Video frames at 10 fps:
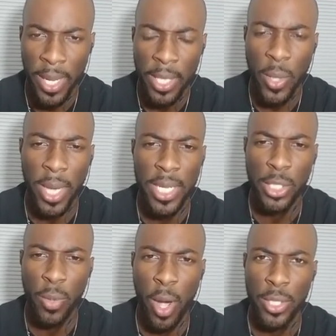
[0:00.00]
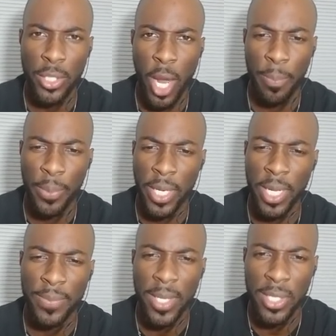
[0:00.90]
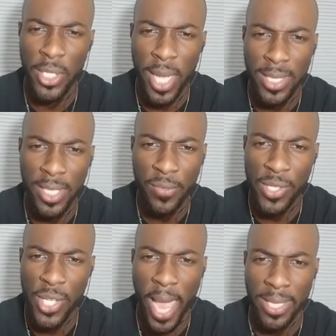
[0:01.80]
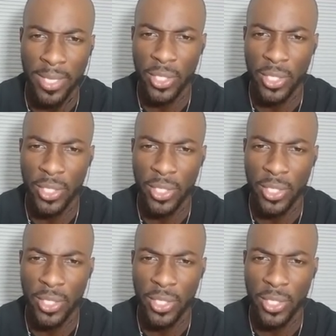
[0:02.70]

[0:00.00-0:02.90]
So I need you all to start putting it up there. Justice for Jackson,